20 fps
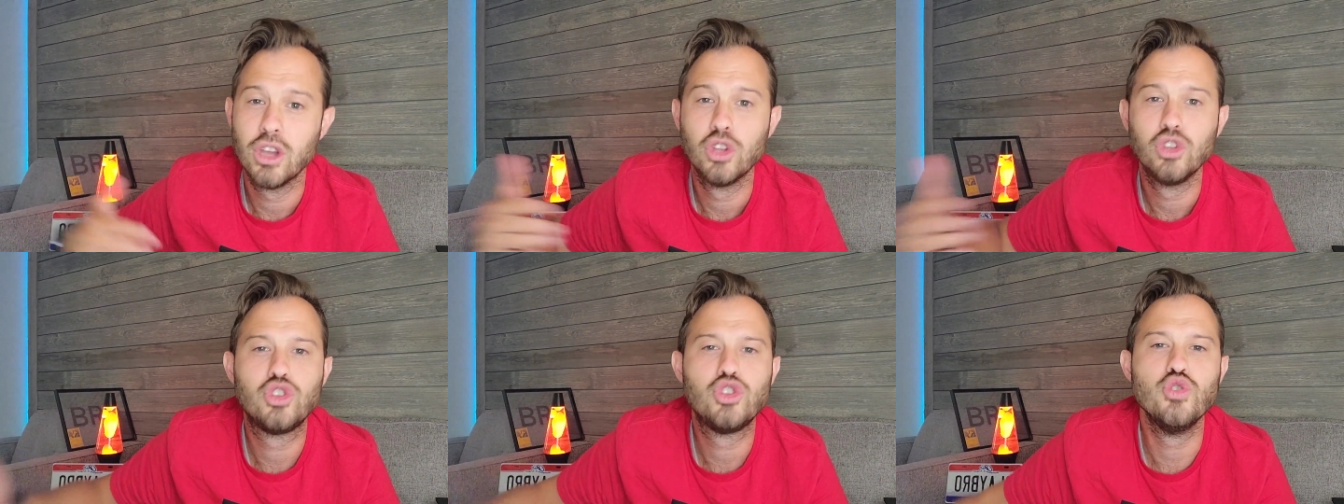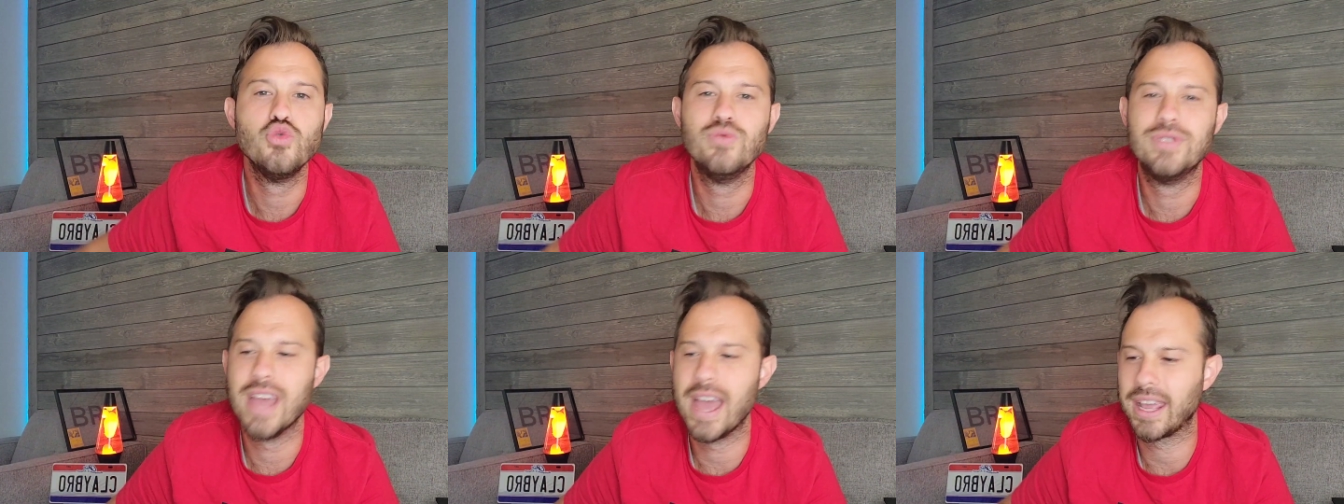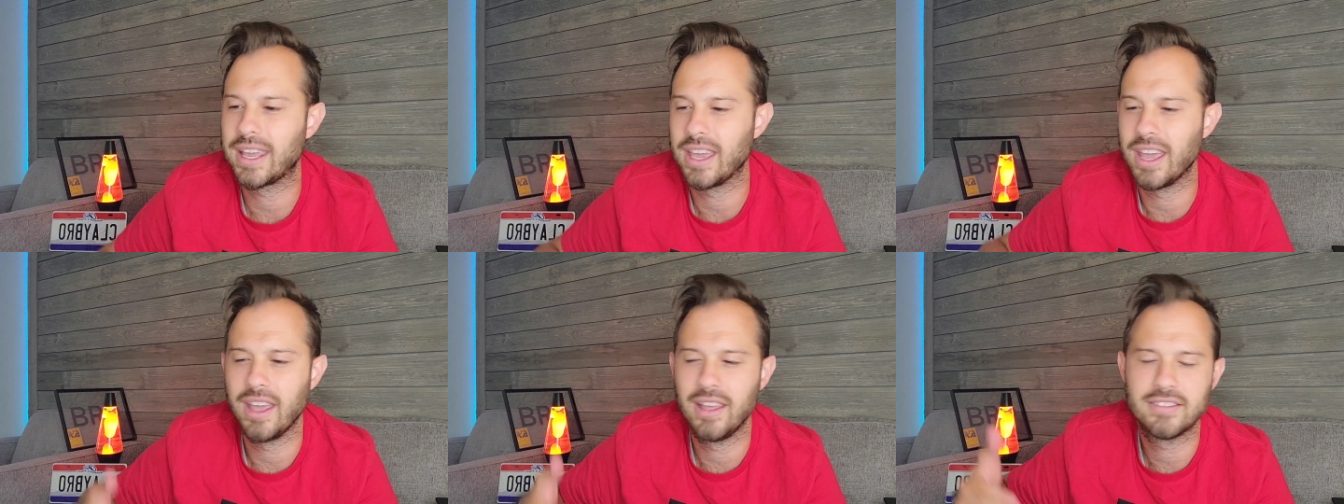two
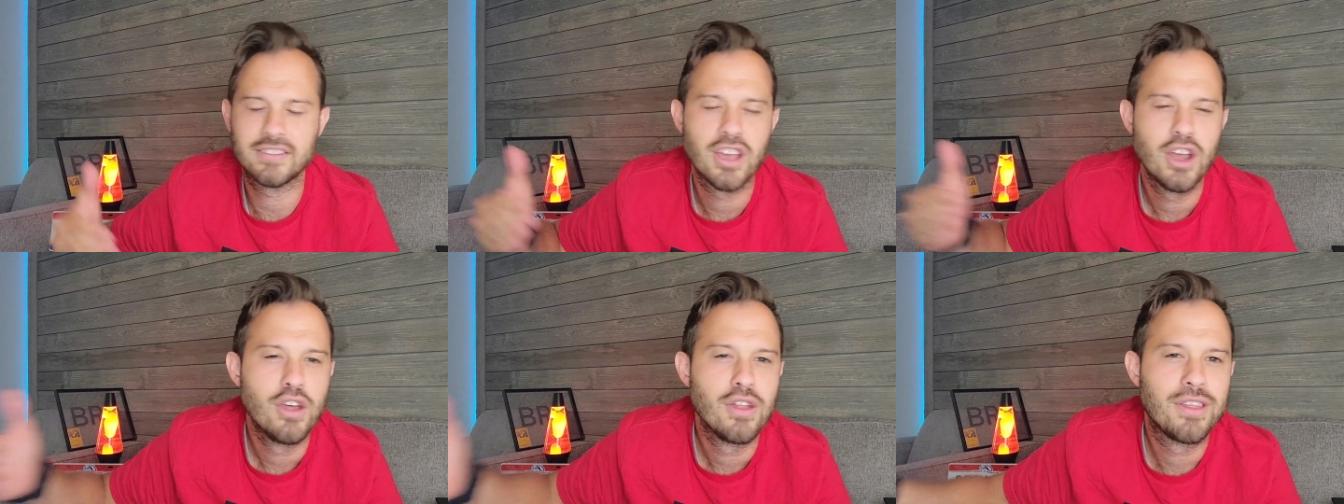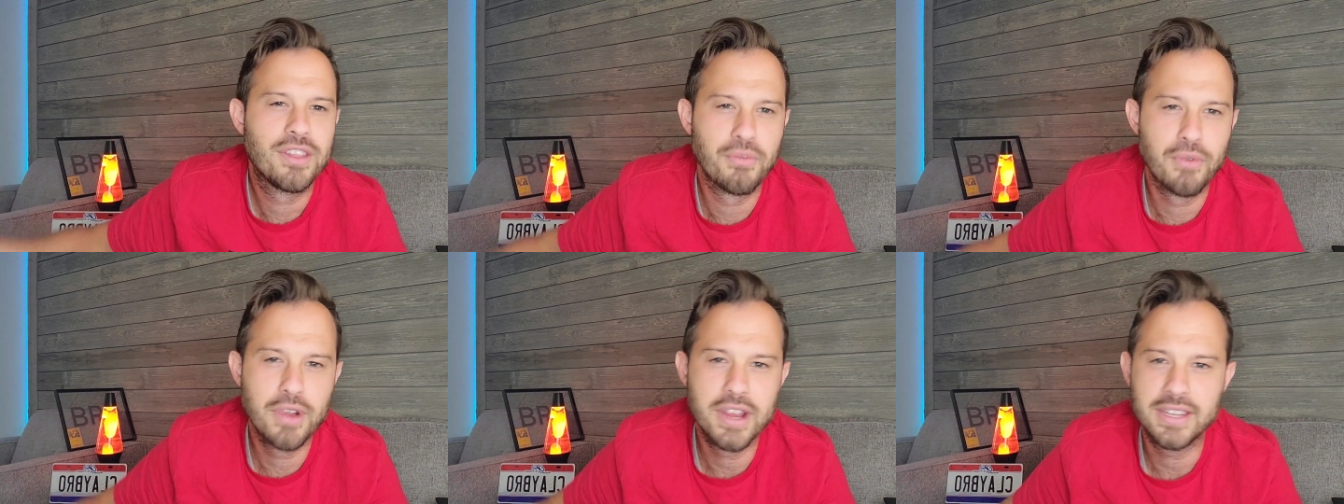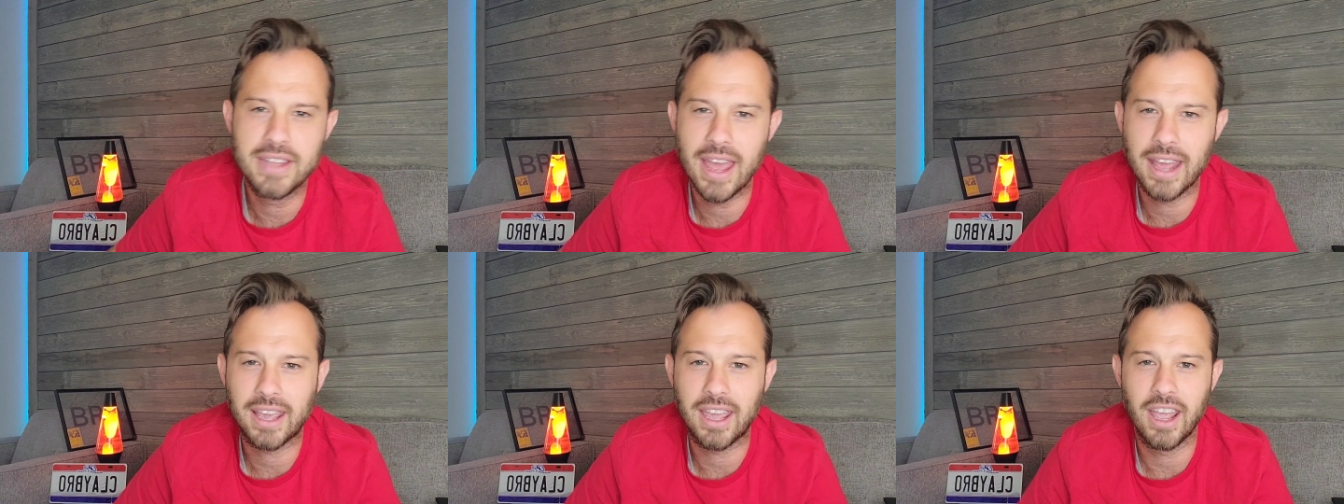decades, three
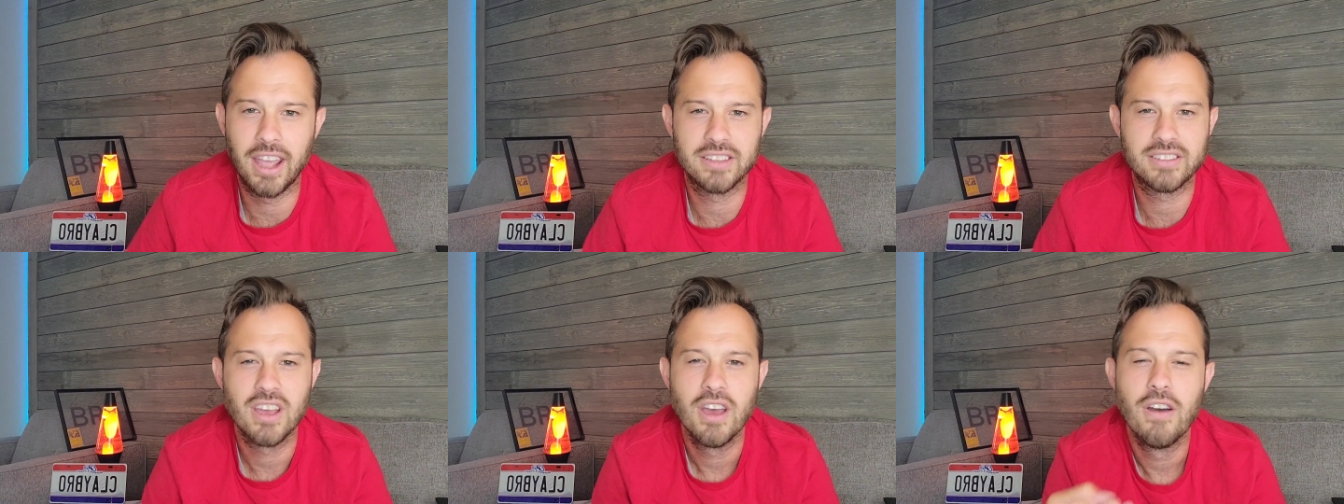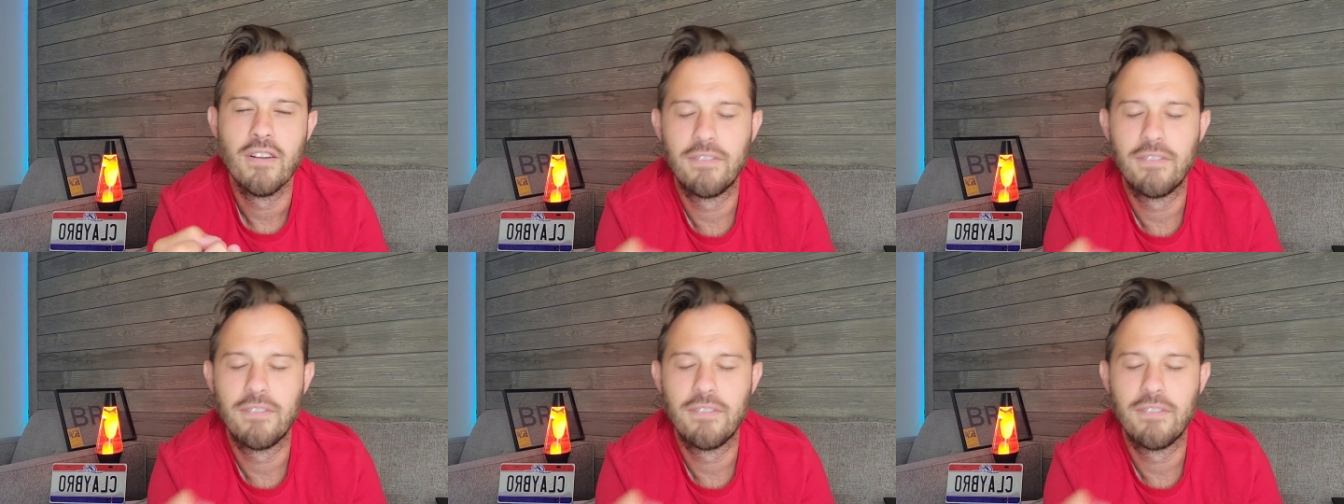decades,